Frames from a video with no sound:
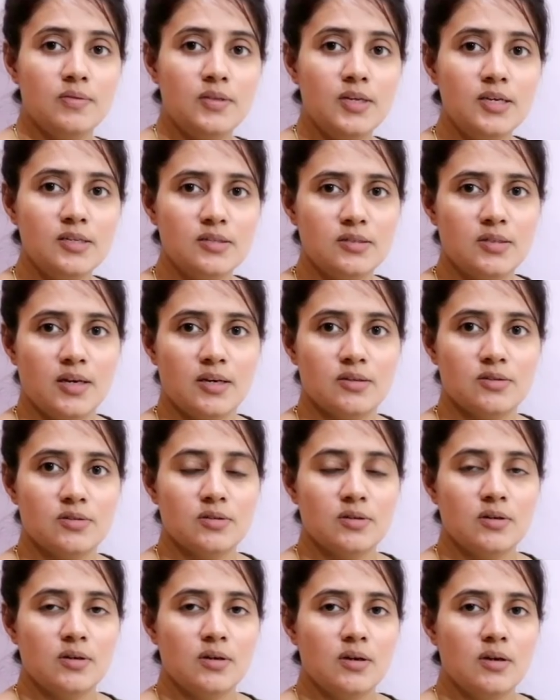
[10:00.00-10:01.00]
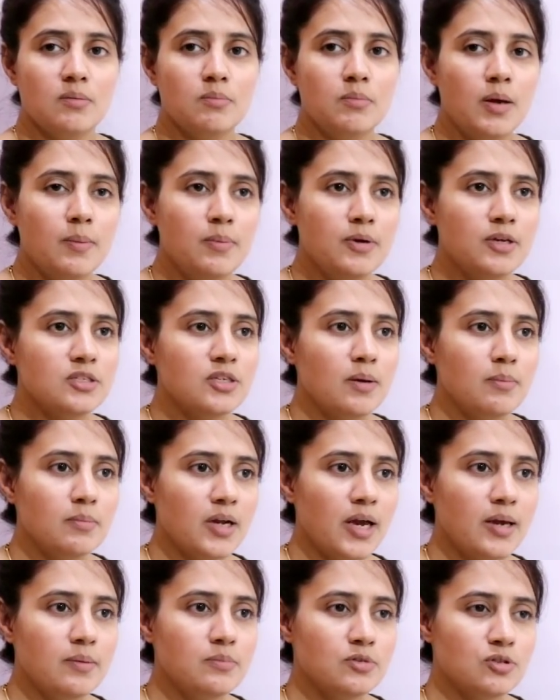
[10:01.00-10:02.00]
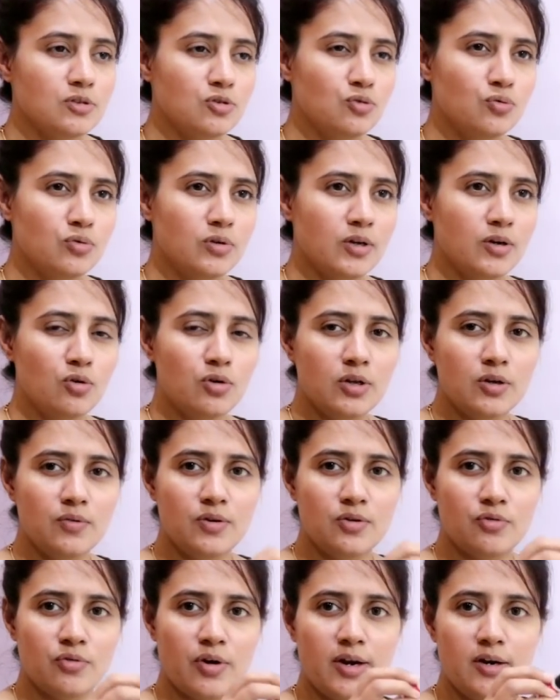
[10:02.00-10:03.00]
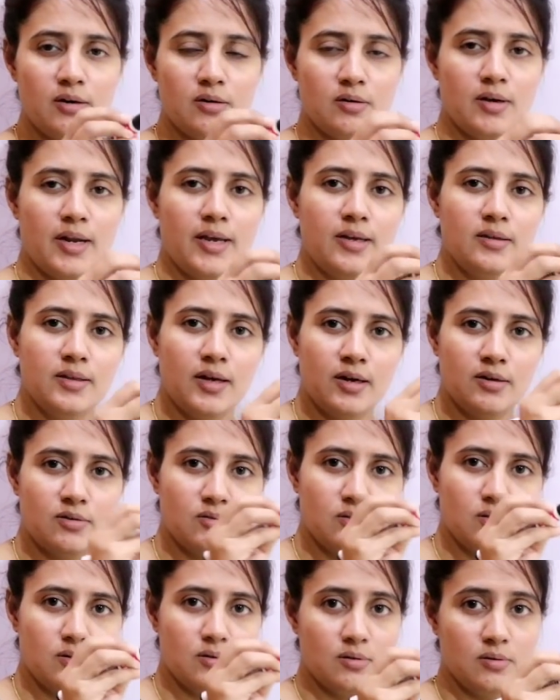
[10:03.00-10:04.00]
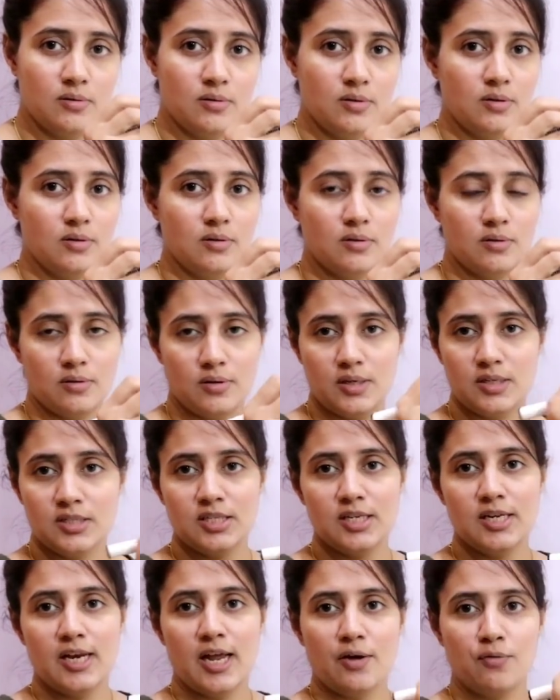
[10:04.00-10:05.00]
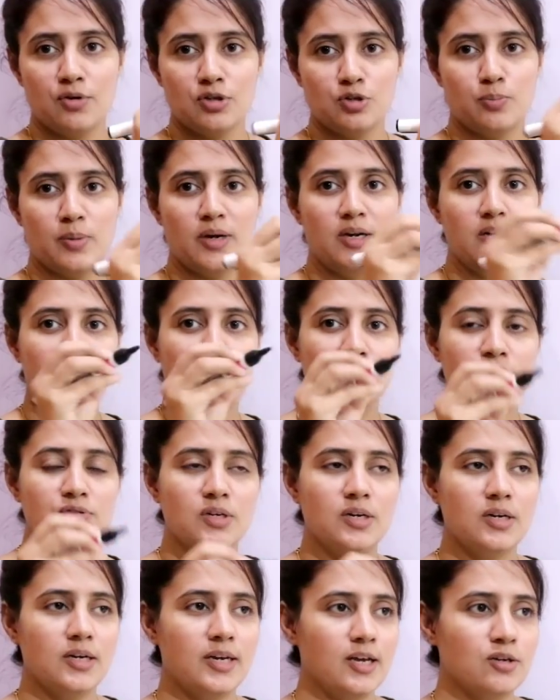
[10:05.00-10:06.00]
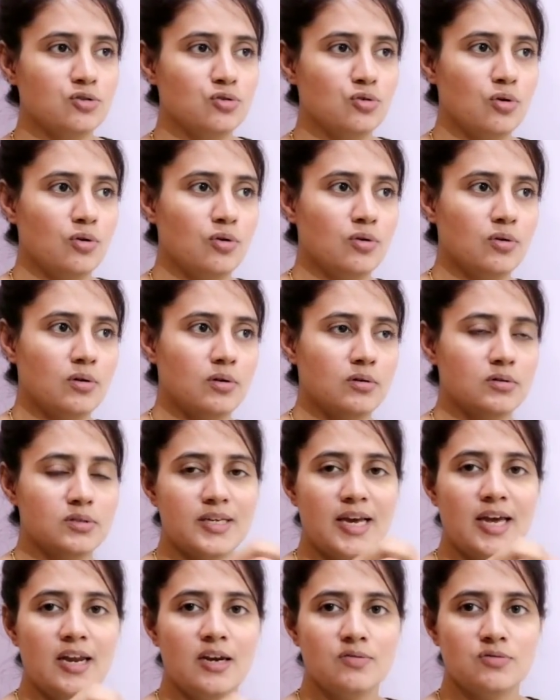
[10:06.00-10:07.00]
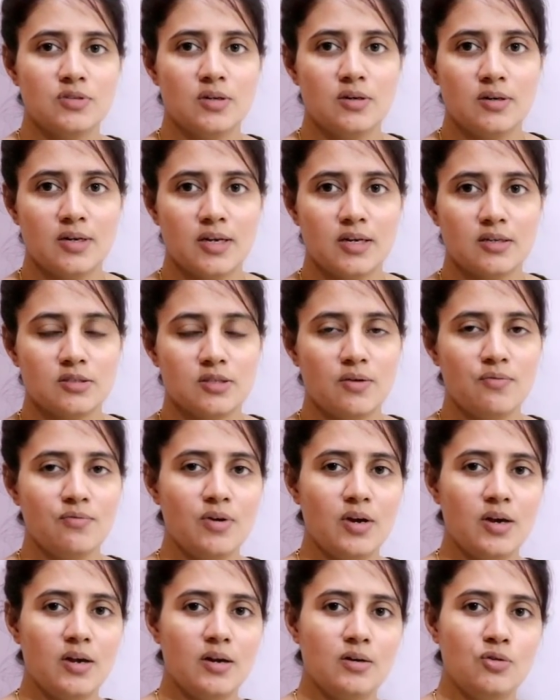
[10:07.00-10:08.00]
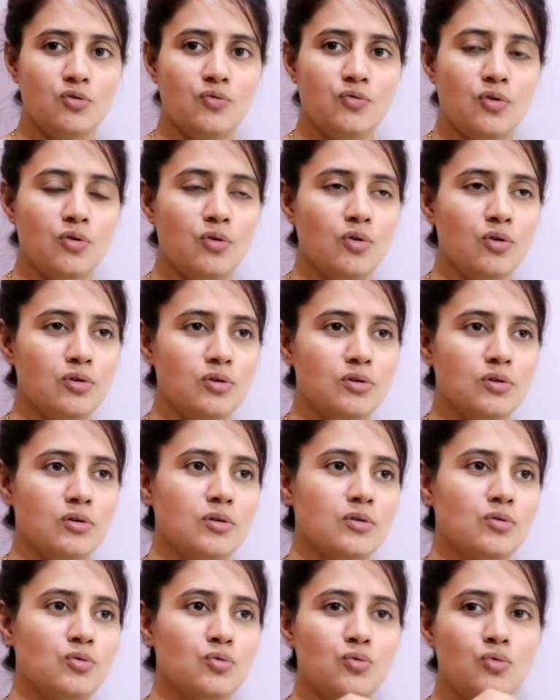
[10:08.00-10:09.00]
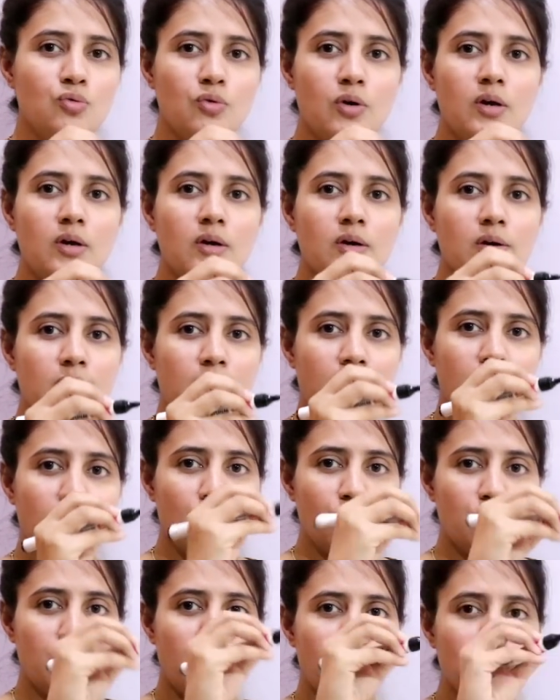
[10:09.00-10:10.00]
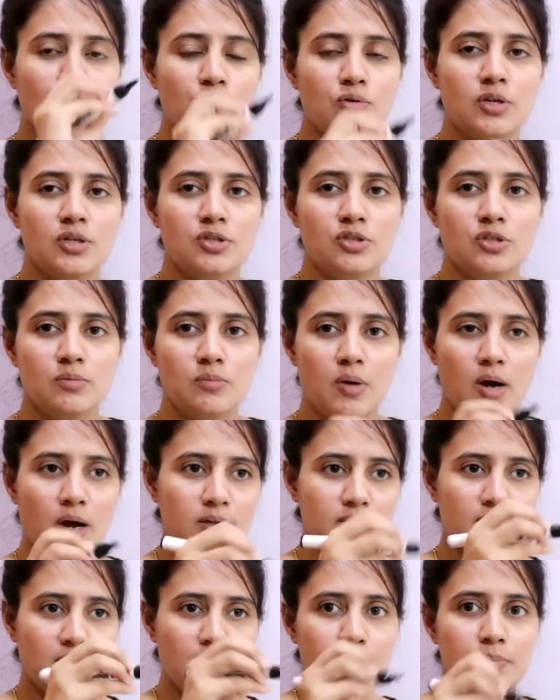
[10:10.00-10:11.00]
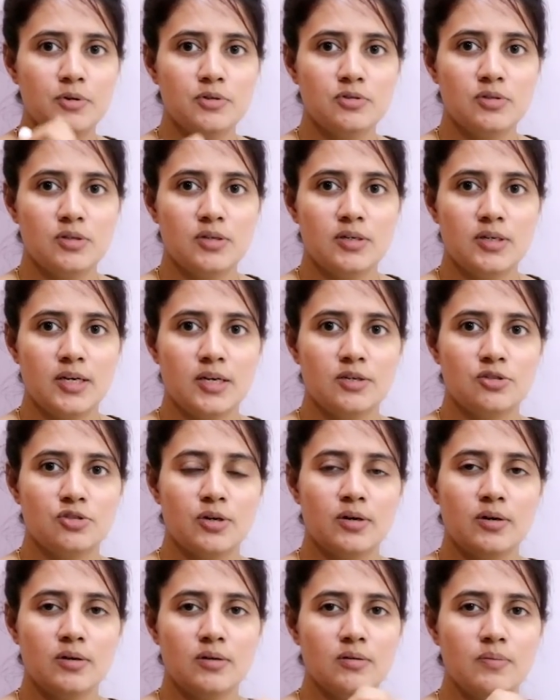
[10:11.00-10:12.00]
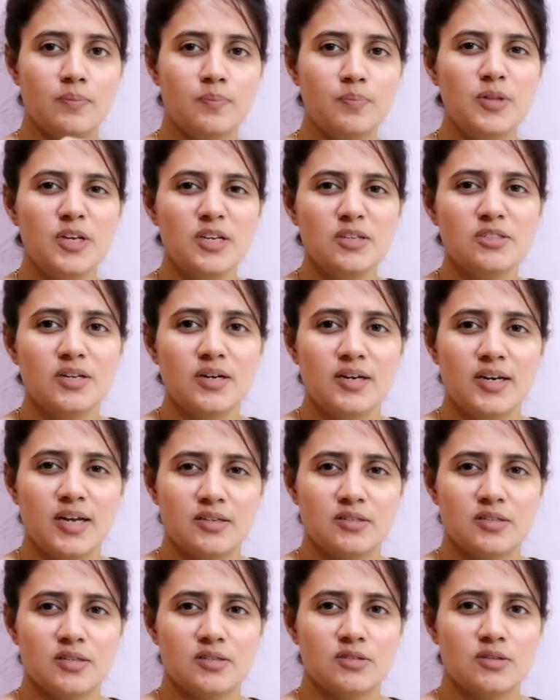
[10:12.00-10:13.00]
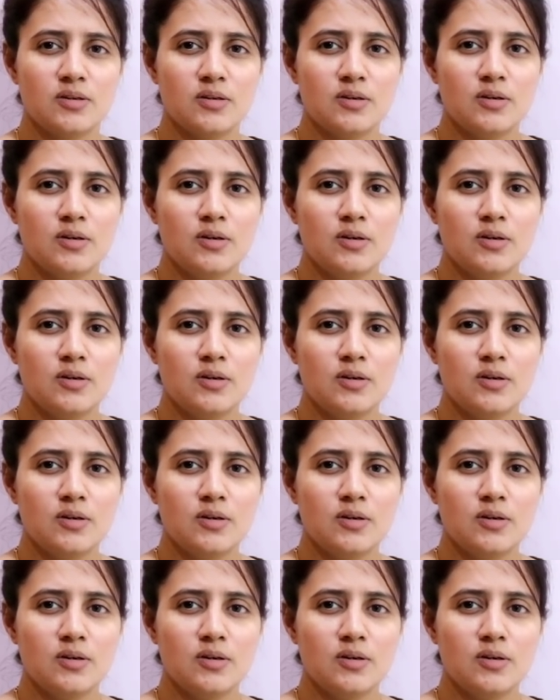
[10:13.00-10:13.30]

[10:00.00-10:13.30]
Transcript: these things. Maybe sometimes you cannot even write like that in C language, printf syntax or scanf syntax. Somewhere you forgot to write down that quotation mark, that percentage and these syntaxes.